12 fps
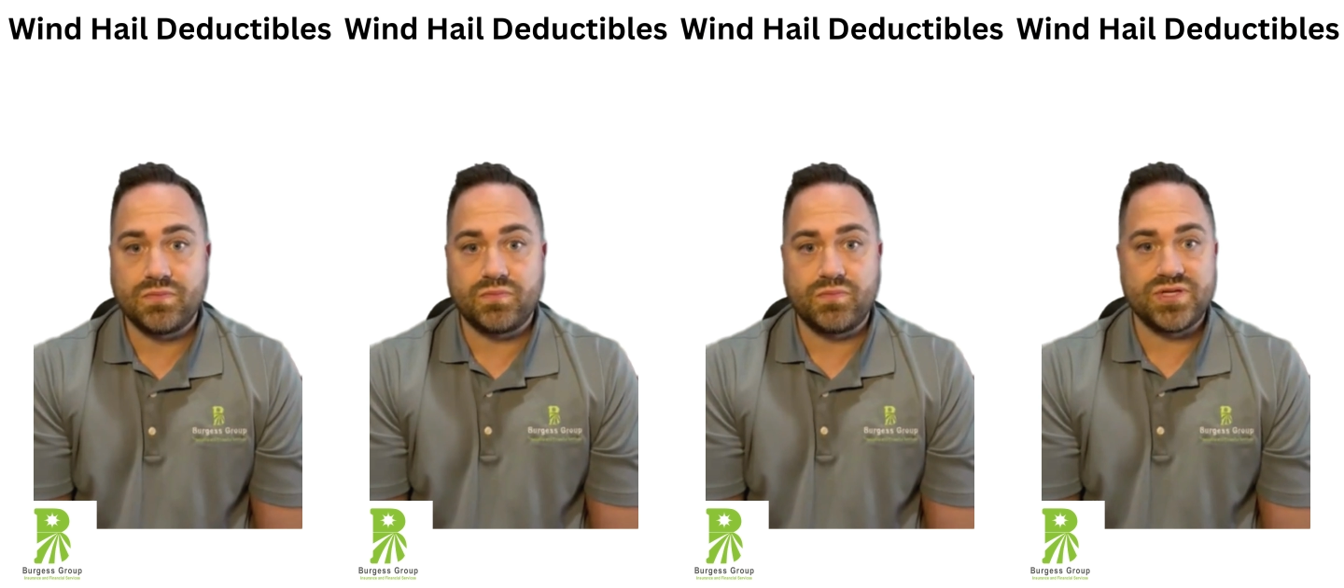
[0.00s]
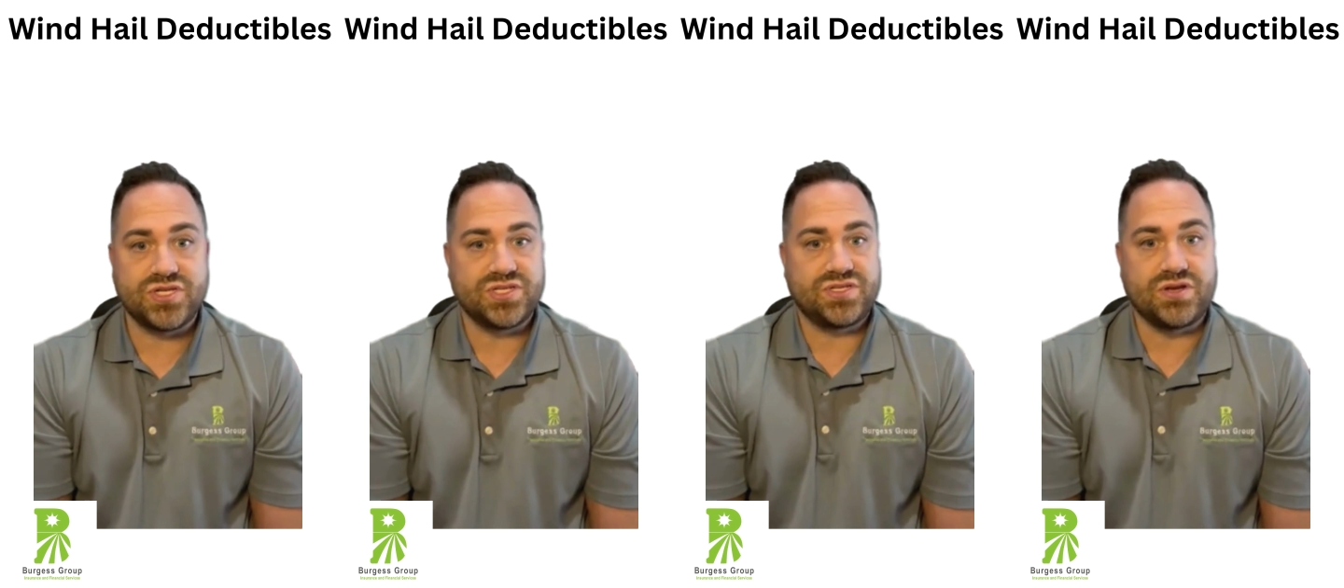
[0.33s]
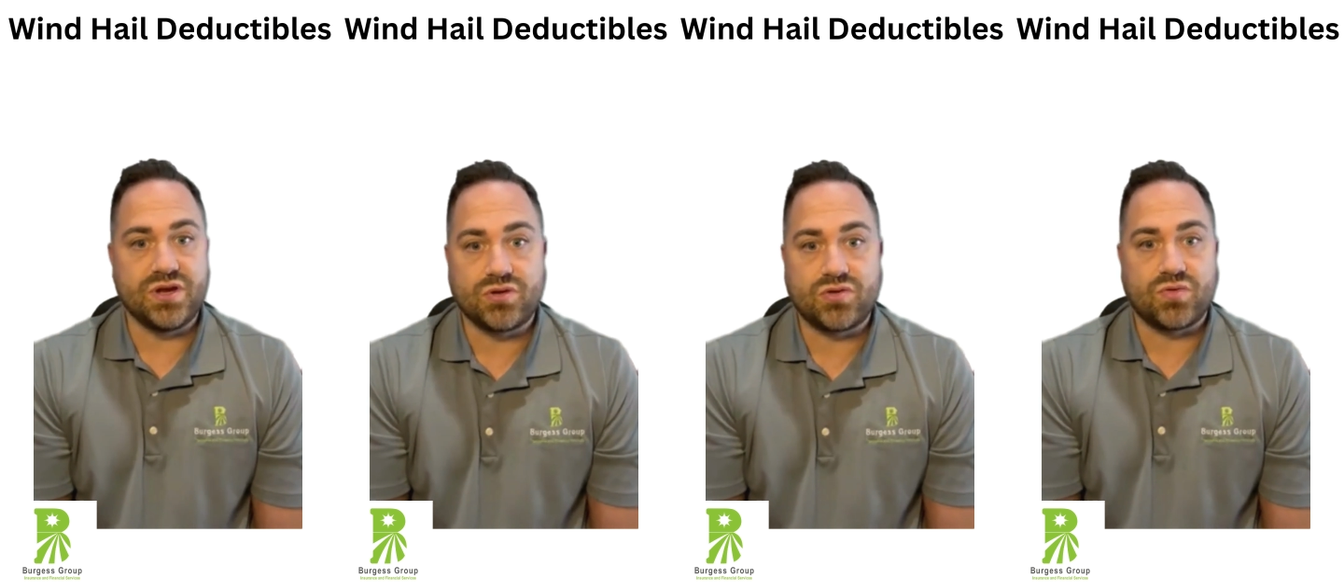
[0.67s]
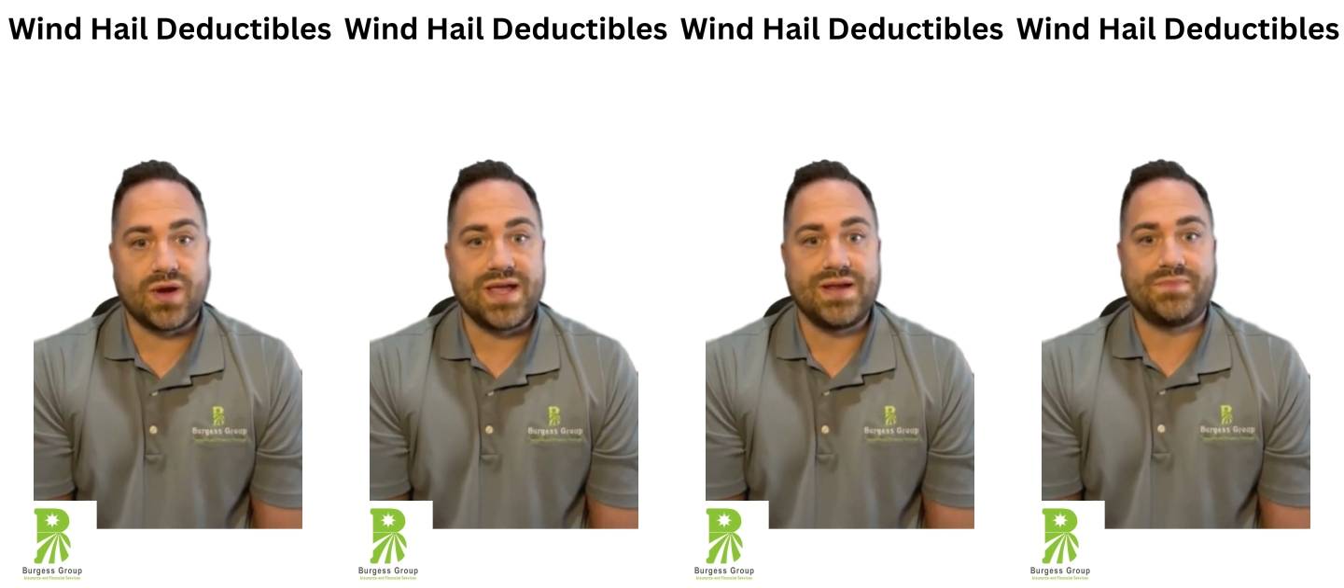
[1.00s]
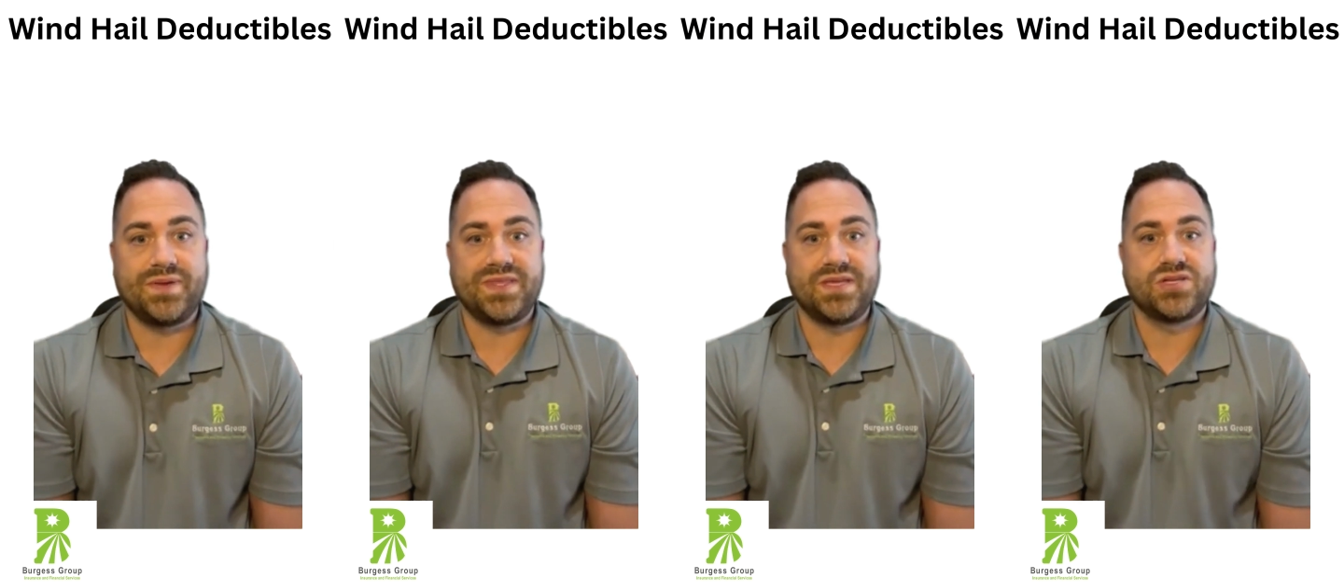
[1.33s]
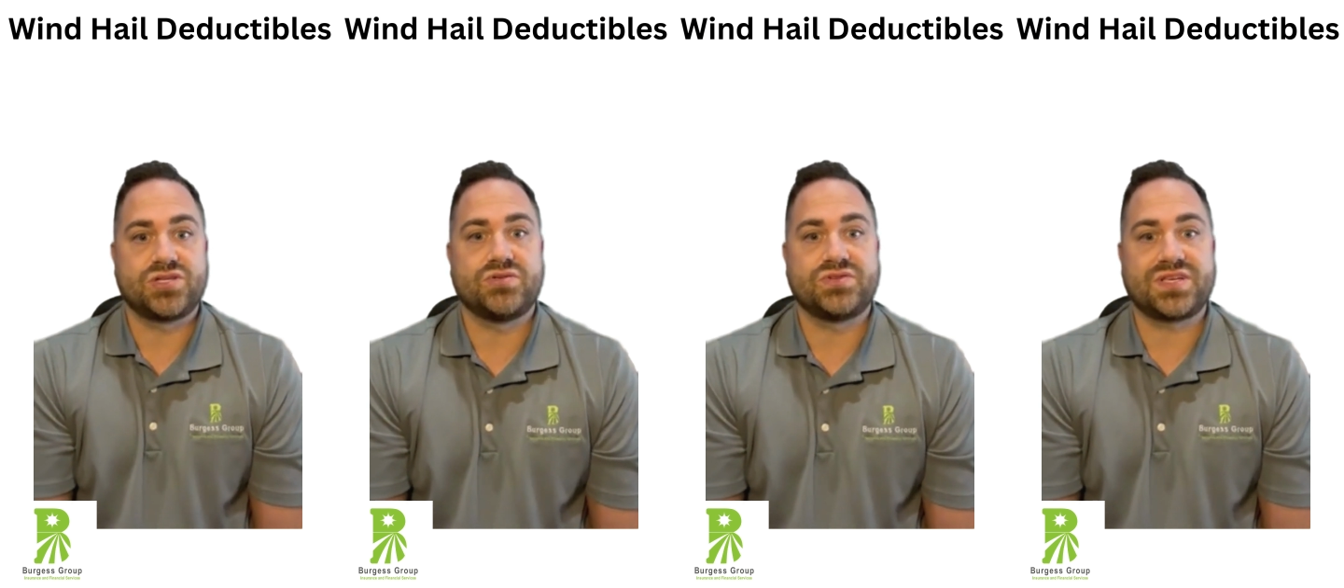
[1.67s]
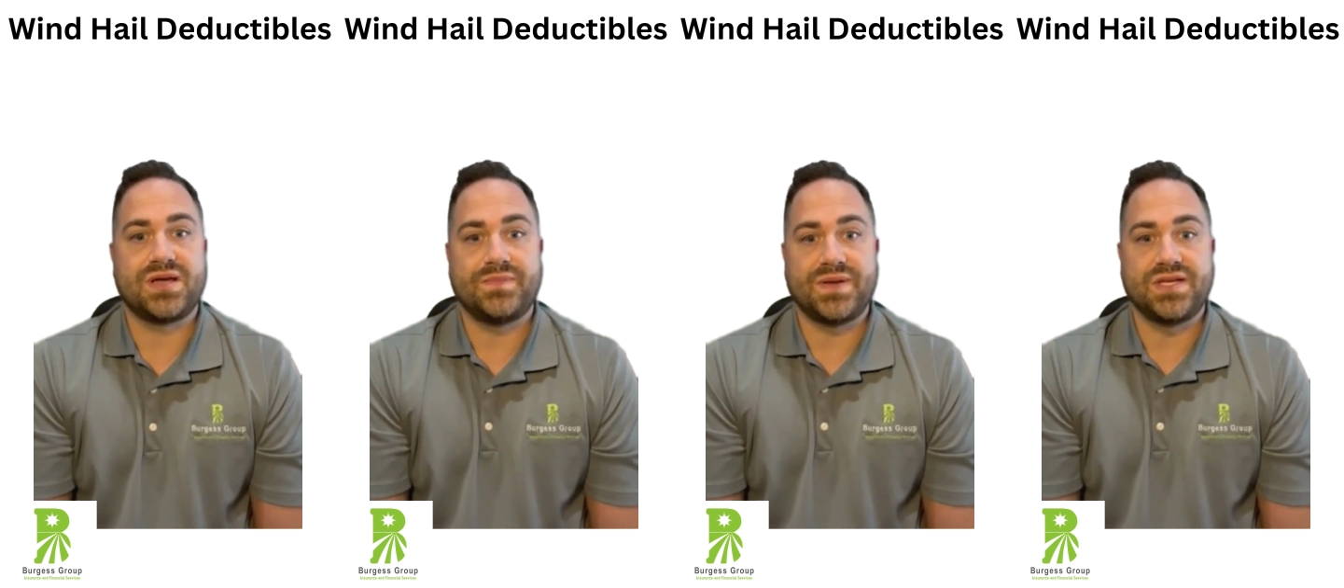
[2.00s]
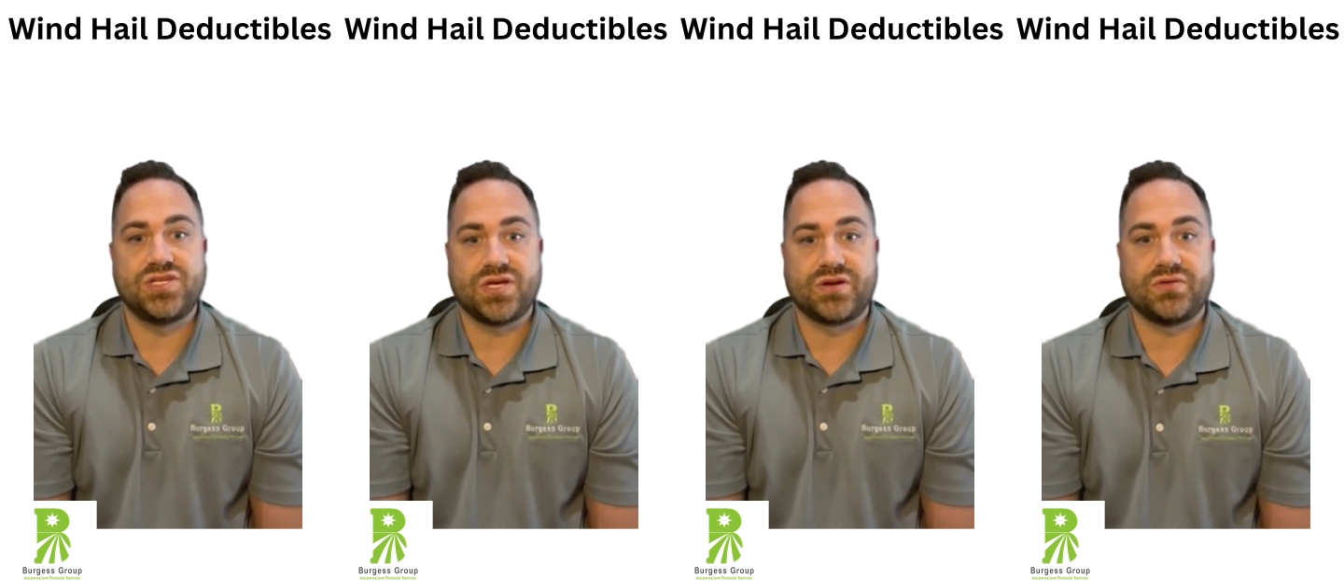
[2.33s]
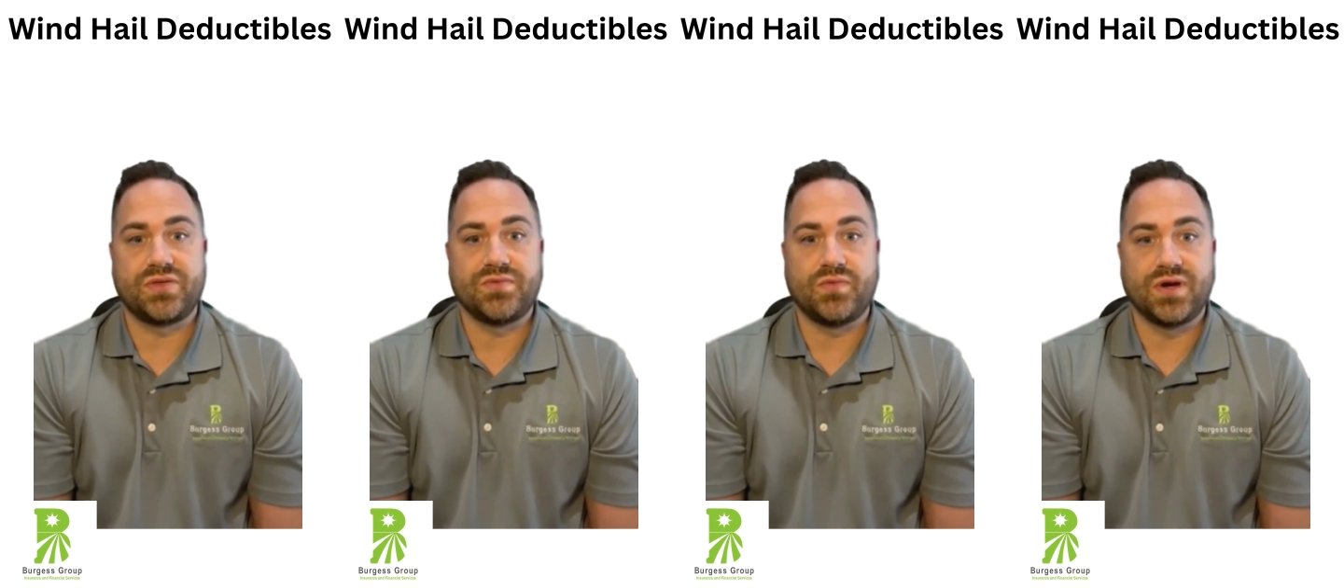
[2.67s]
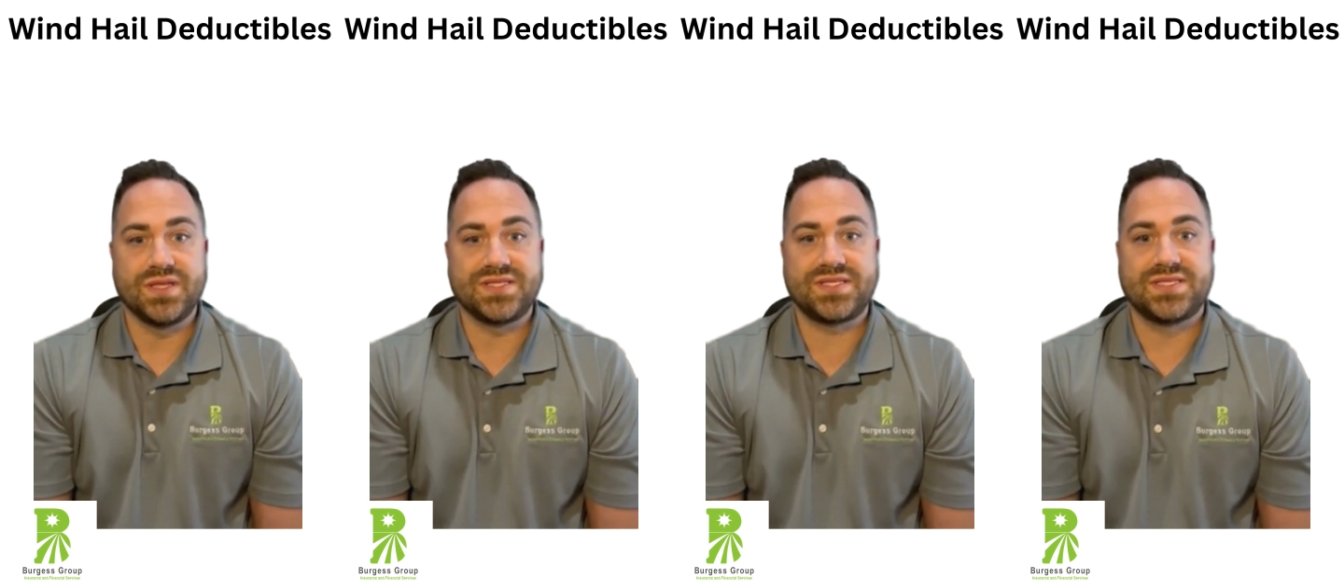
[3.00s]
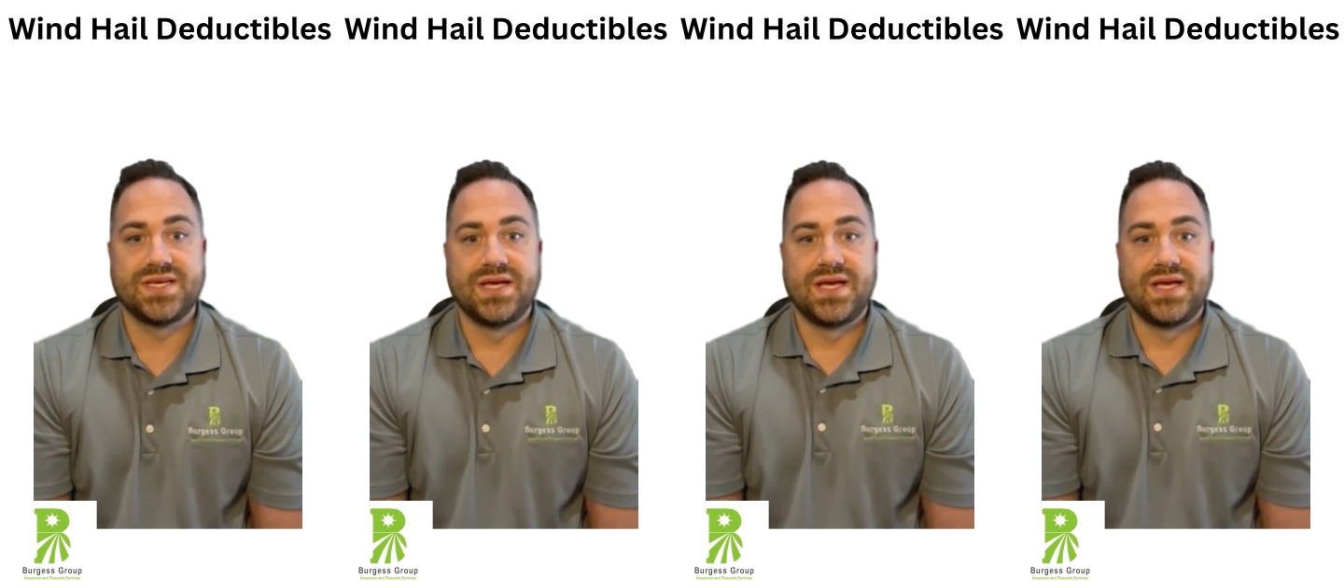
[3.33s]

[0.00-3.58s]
which is great, but the insurance company generally wants